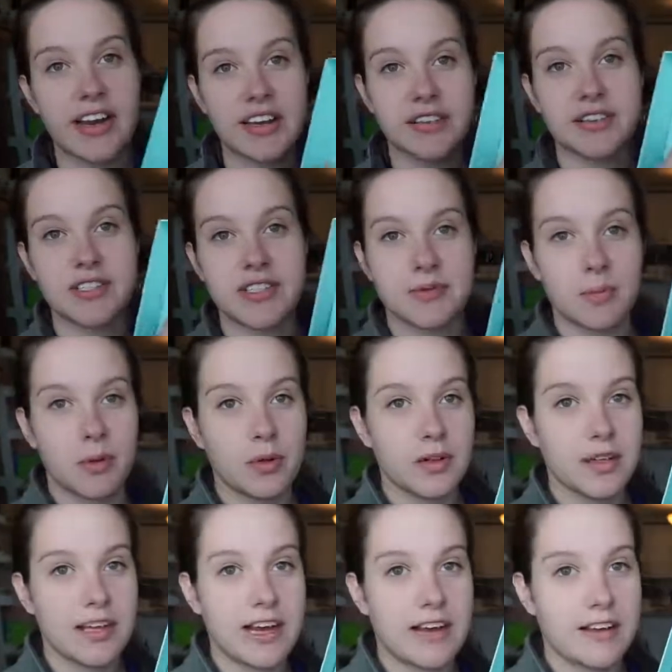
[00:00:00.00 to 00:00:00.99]
and you just
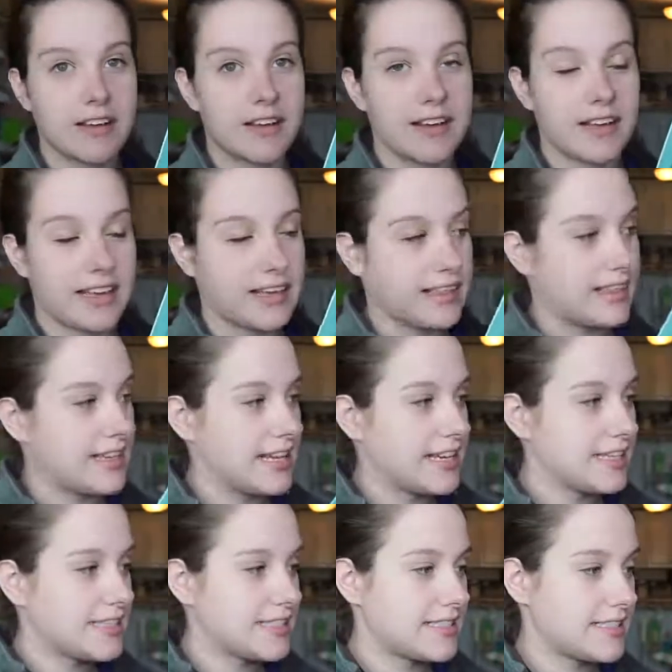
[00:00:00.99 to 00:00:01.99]
pull it out like
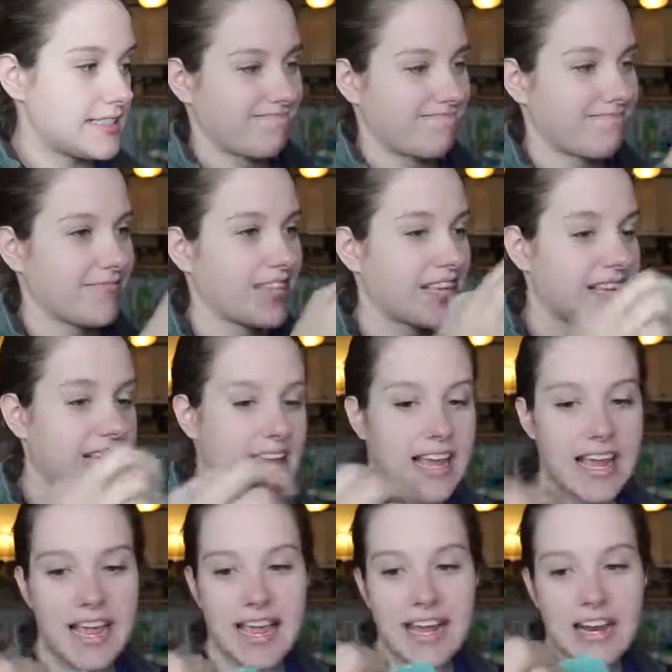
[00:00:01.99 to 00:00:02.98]
this.
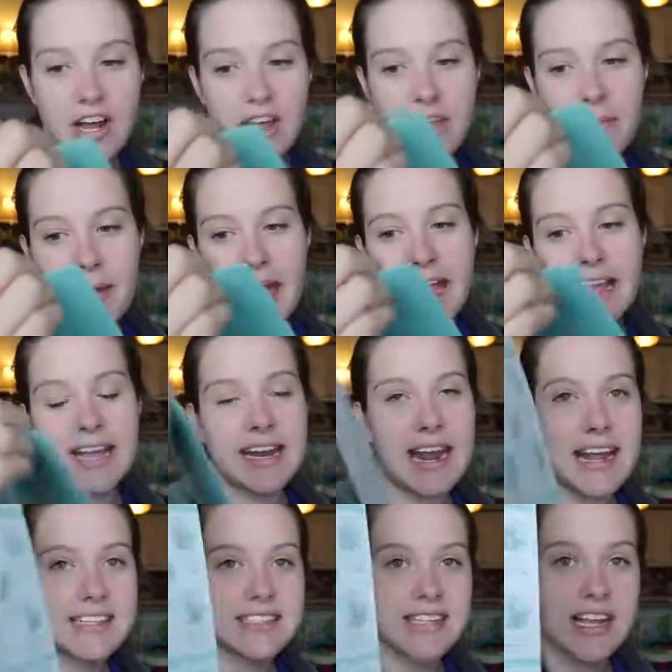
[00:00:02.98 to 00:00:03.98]
And on the back, it
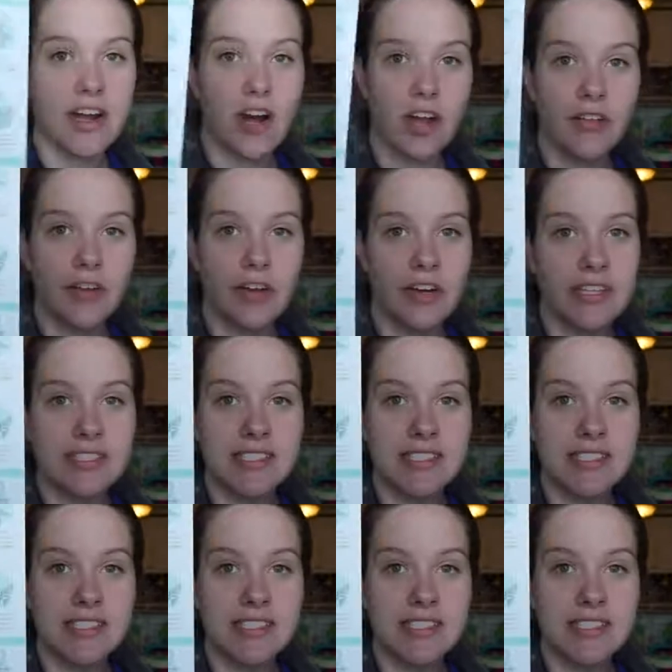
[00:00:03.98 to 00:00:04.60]
has like all of your